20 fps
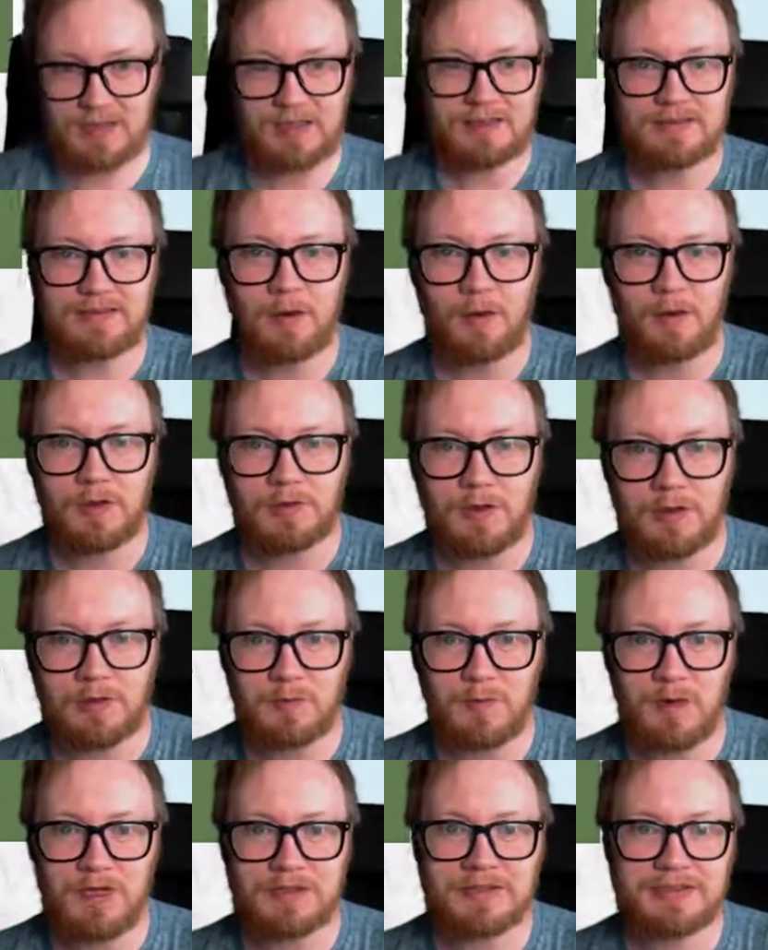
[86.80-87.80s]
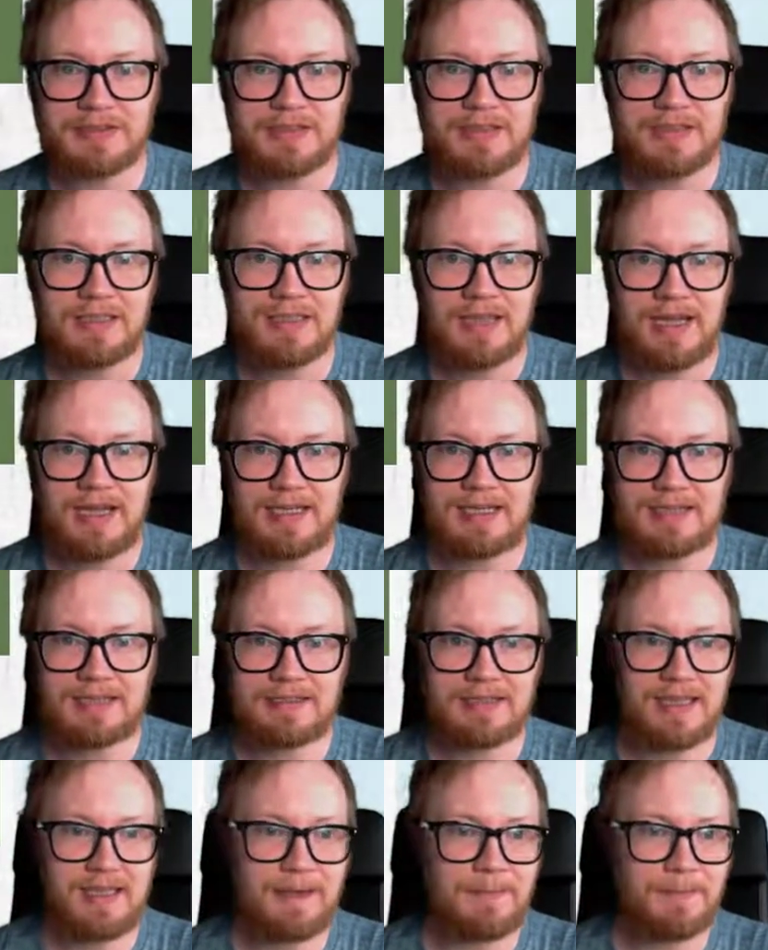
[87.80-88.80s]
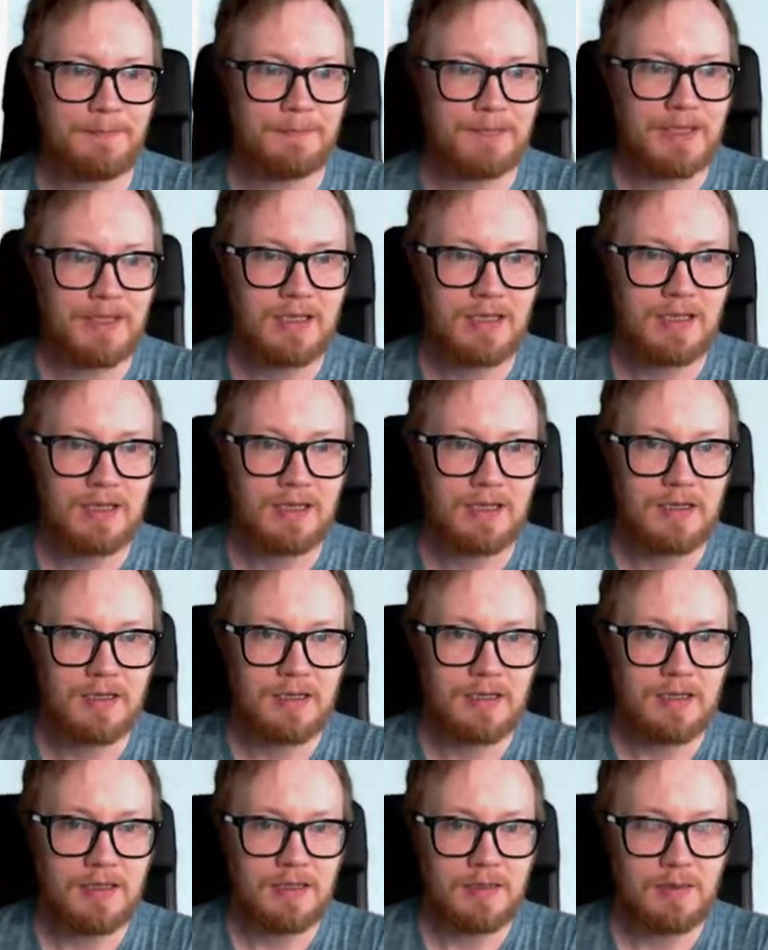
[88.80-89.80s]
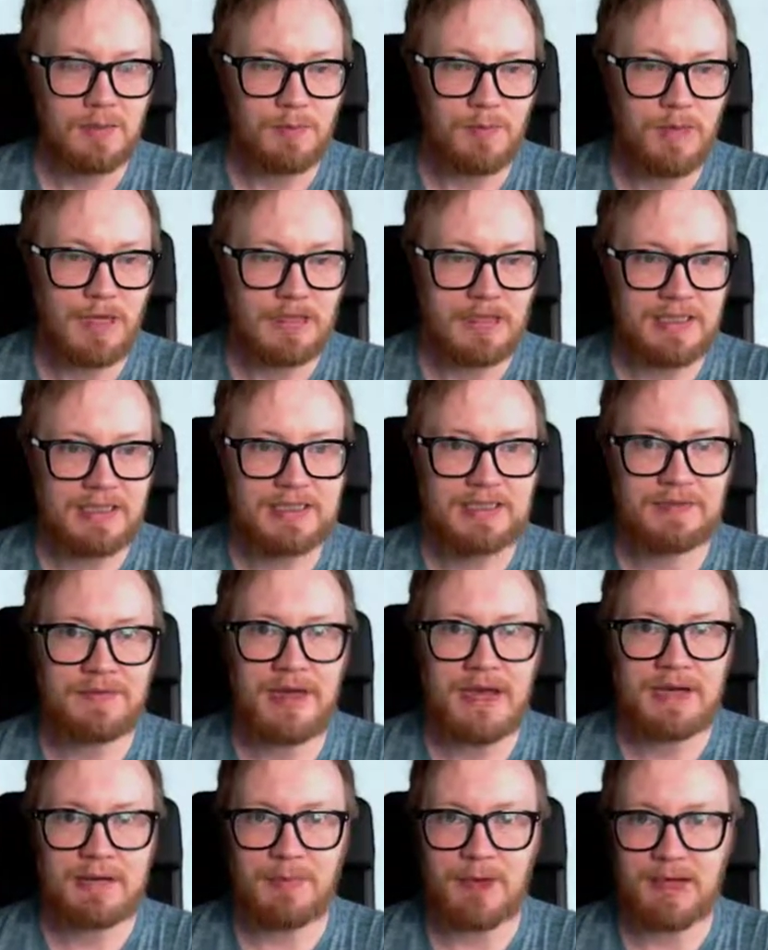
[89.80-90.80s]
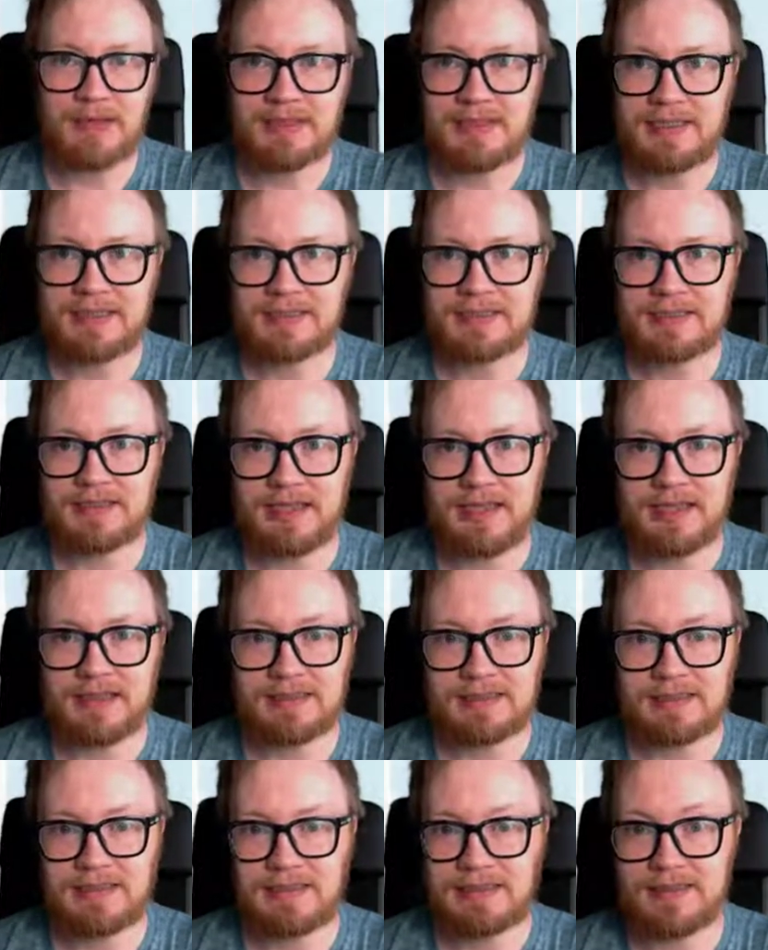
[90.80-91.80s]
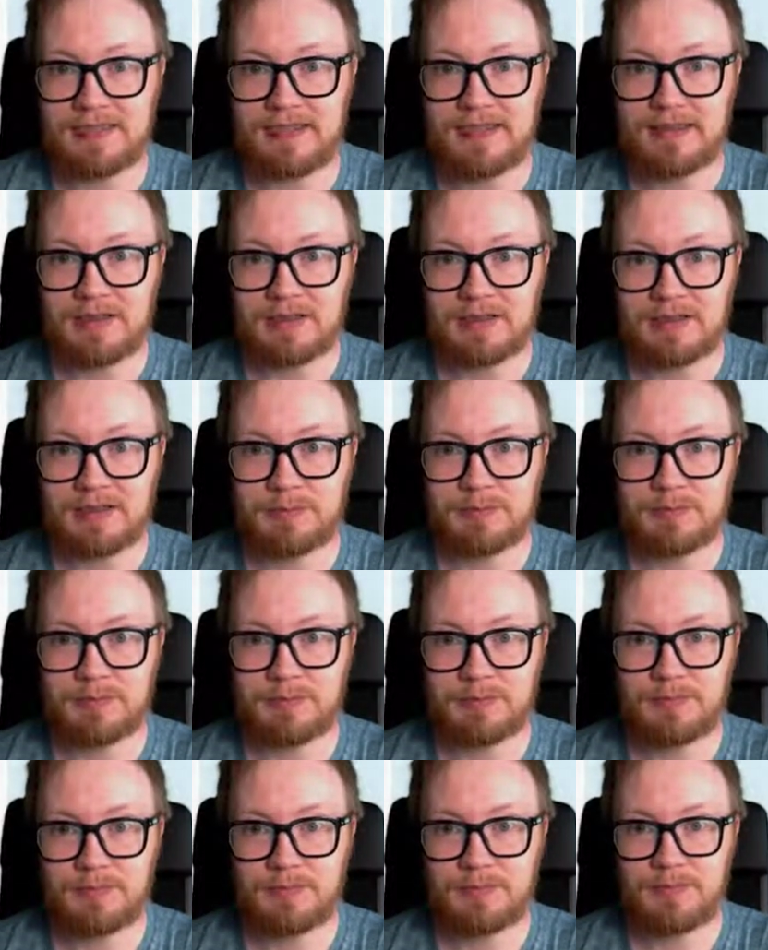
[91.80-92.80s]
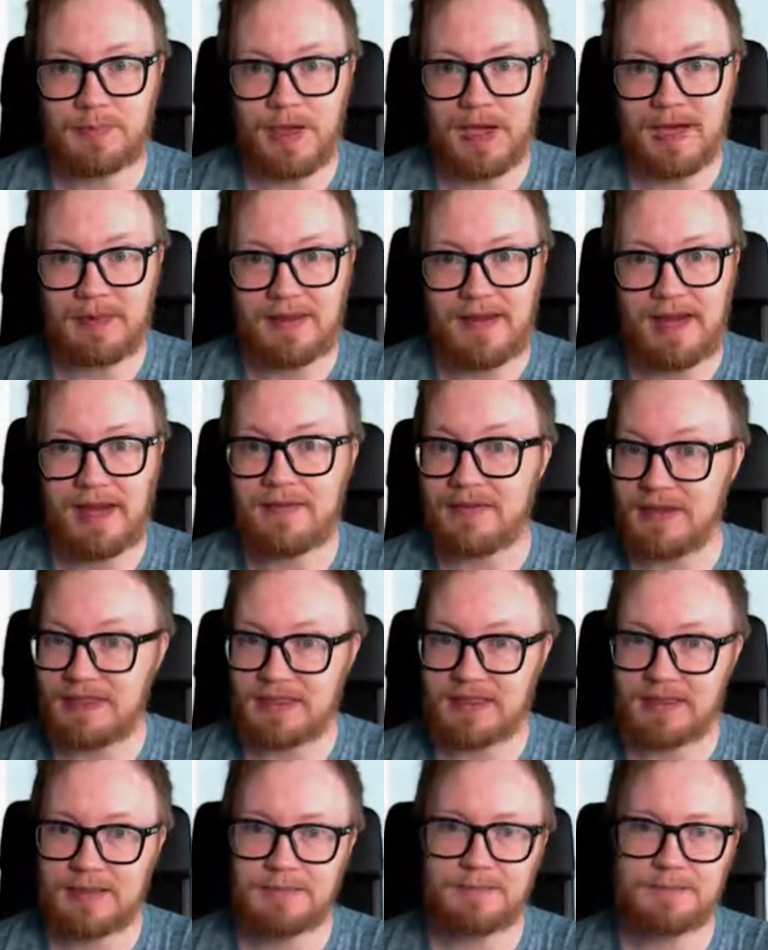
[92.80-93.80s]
the old ones, and many swear by this, and they are not bad, I think.